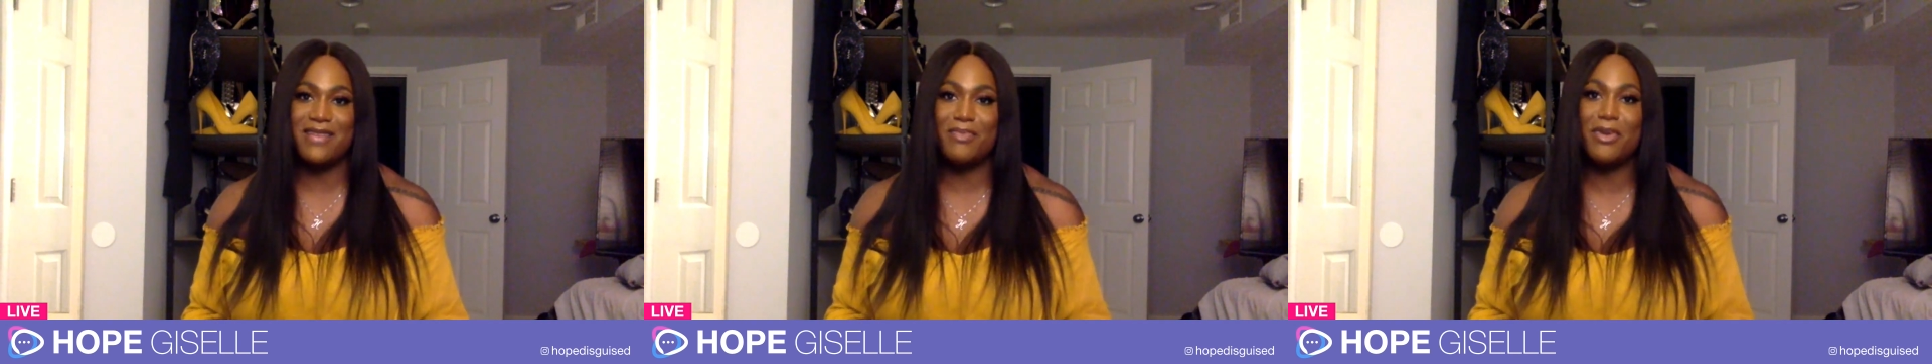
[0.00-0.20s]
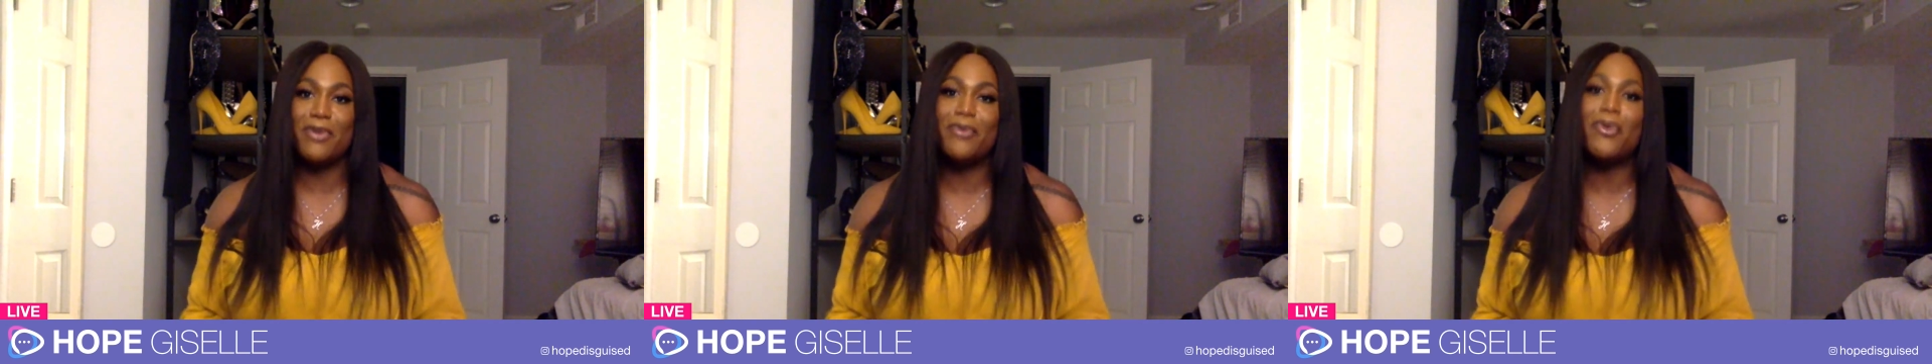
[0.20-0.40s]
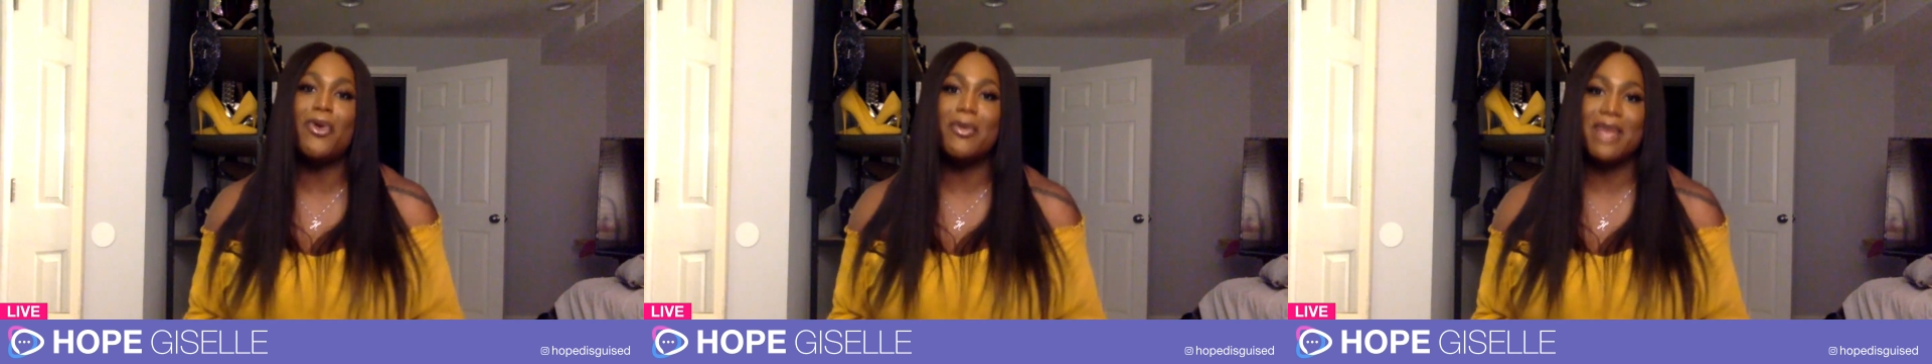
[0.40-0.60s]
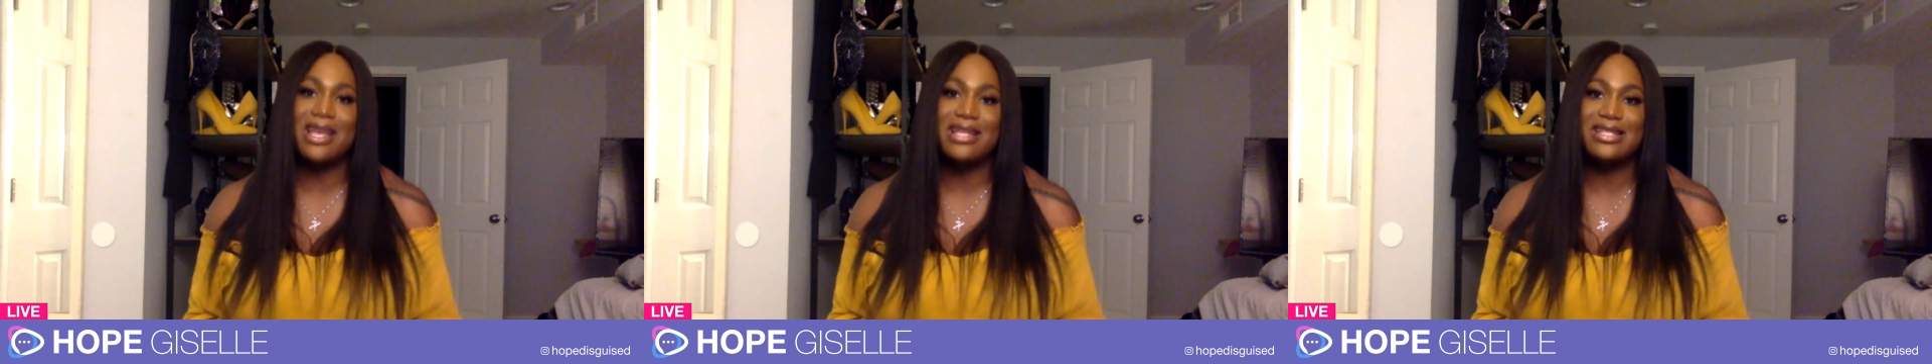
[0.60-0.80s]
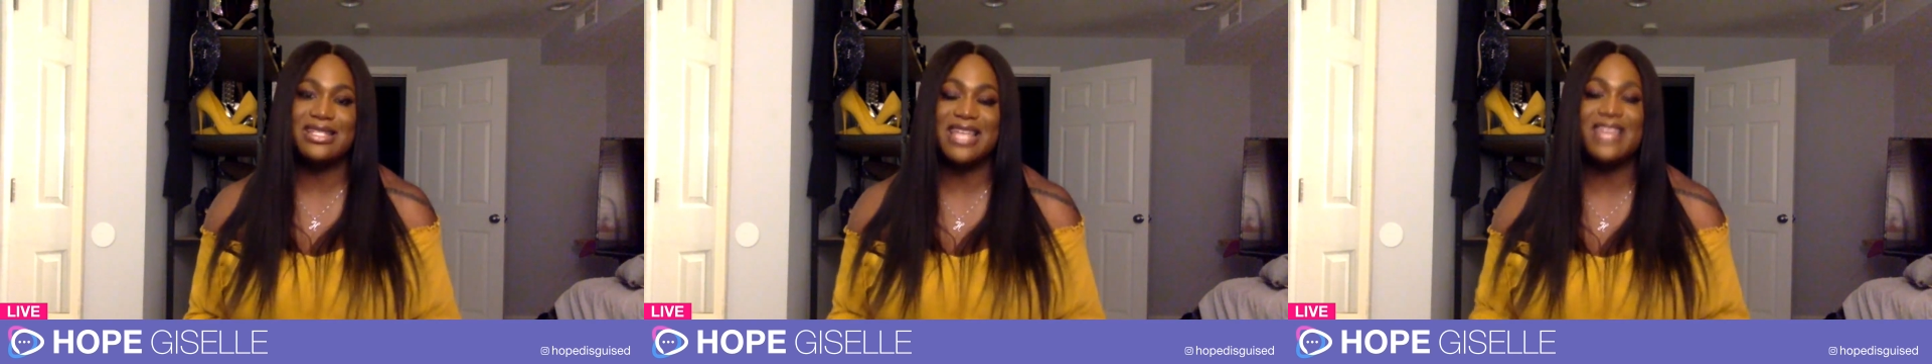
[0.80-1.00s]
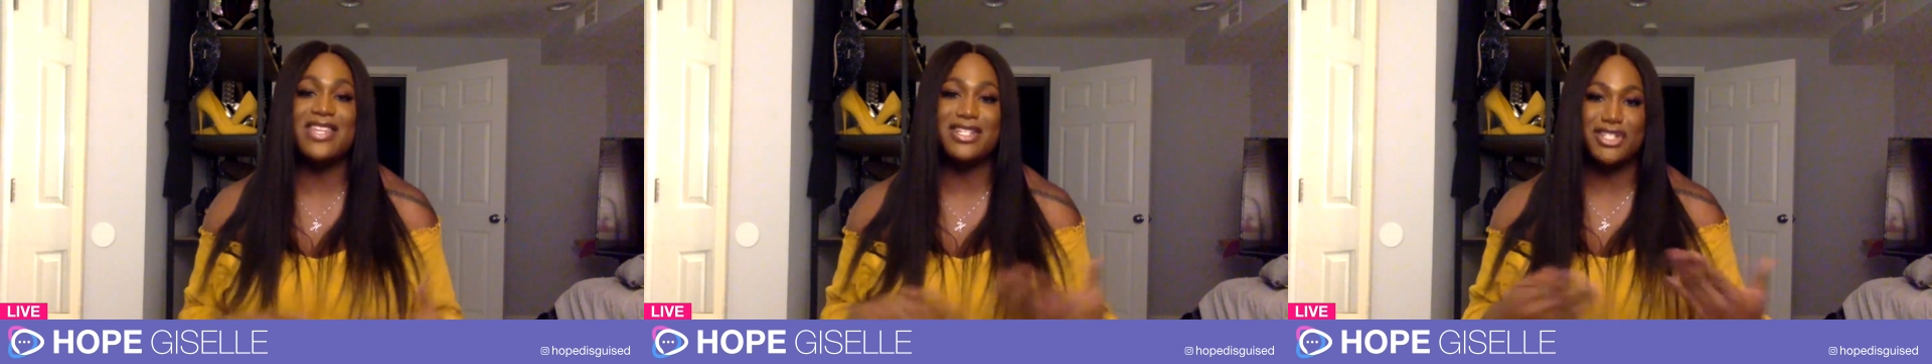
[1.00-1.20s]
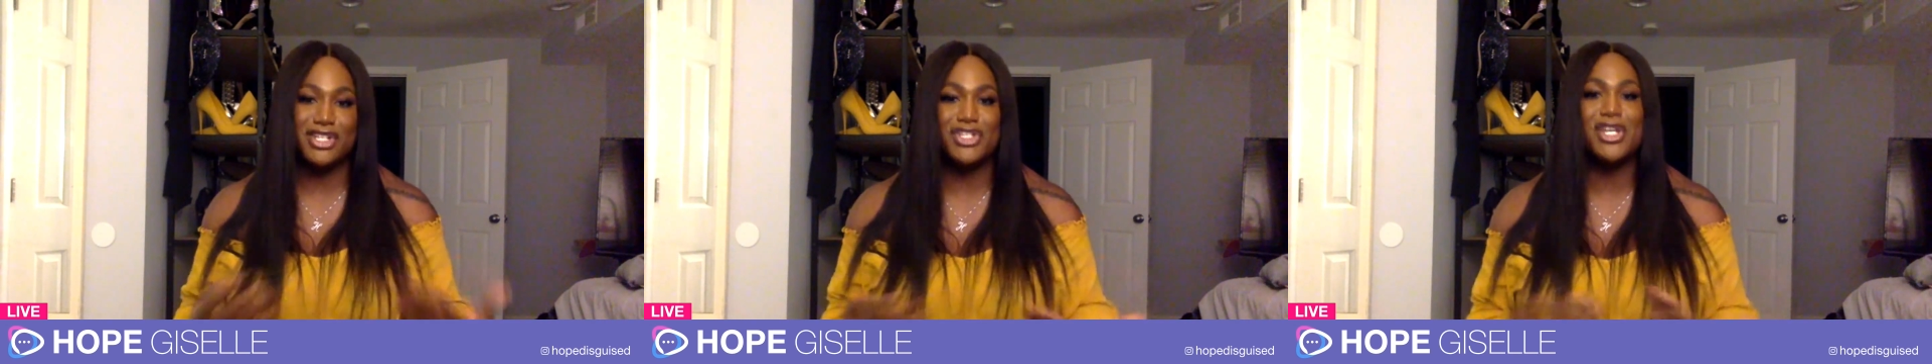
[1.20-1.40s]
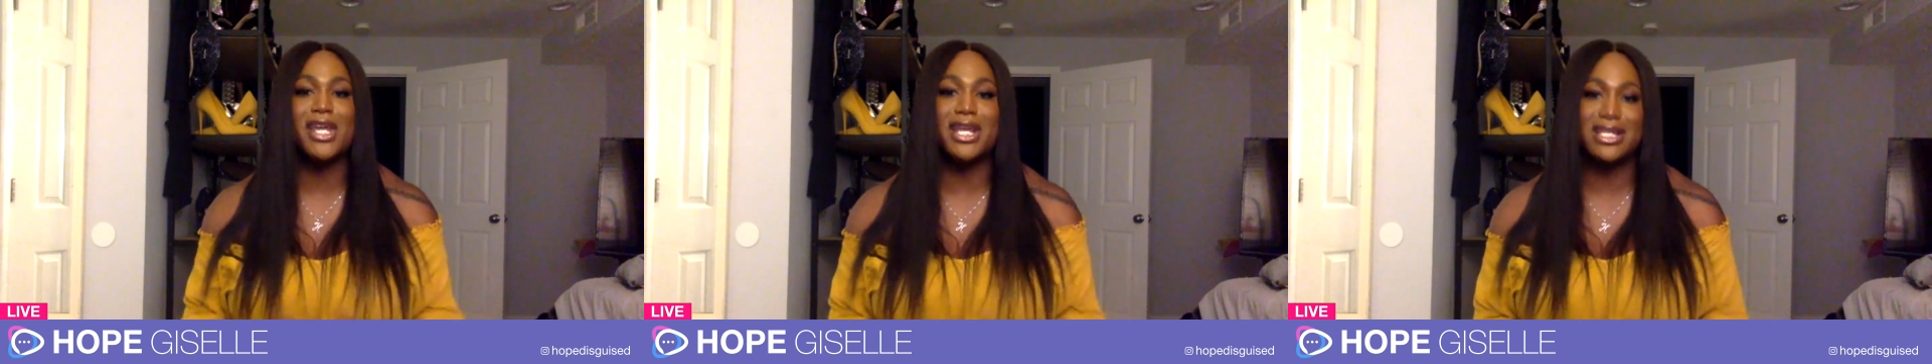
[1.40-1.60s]
performance and then to
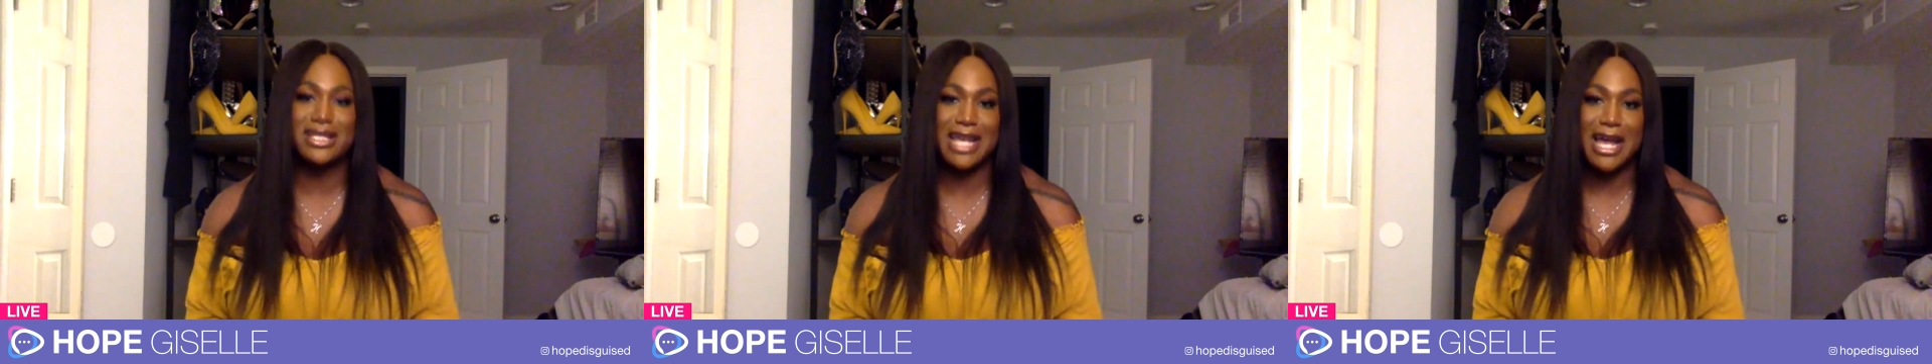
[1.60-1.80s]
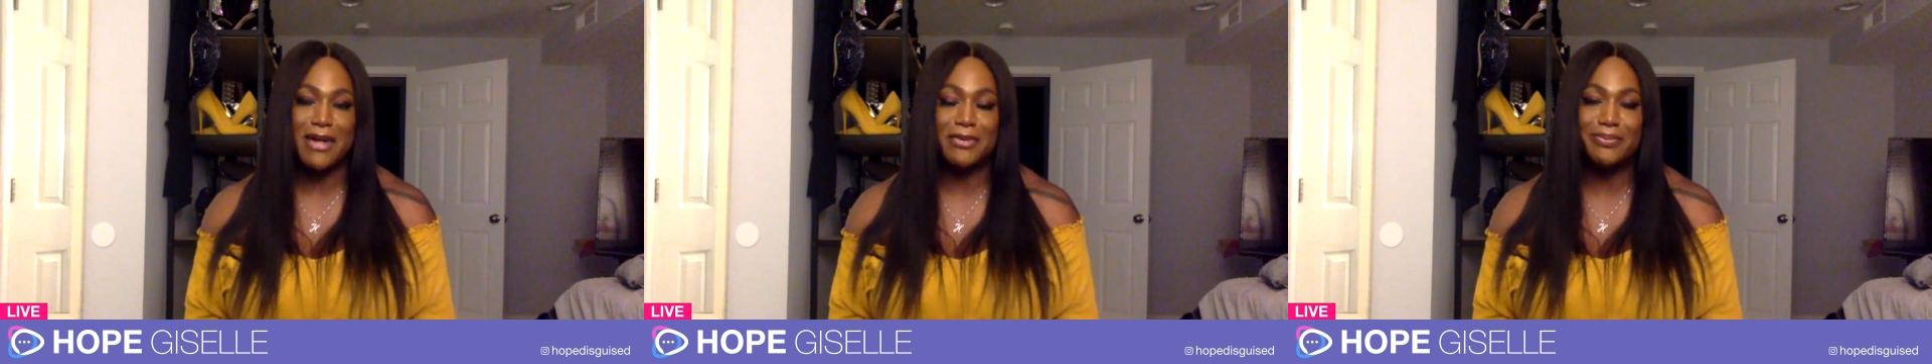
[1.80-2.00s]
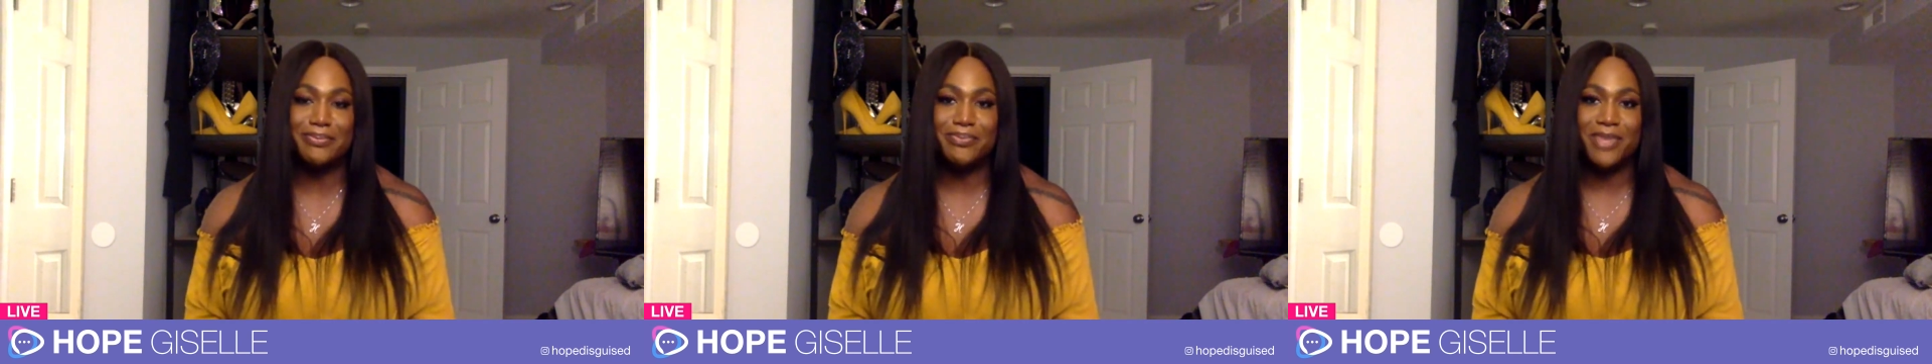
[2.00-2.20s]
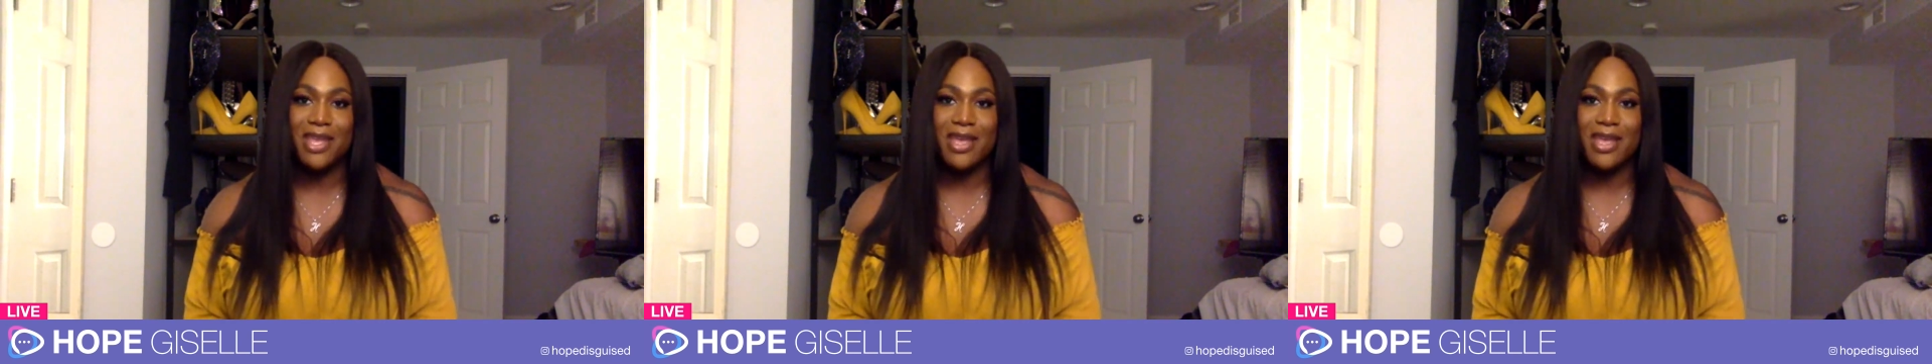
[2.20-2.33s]
shut us down.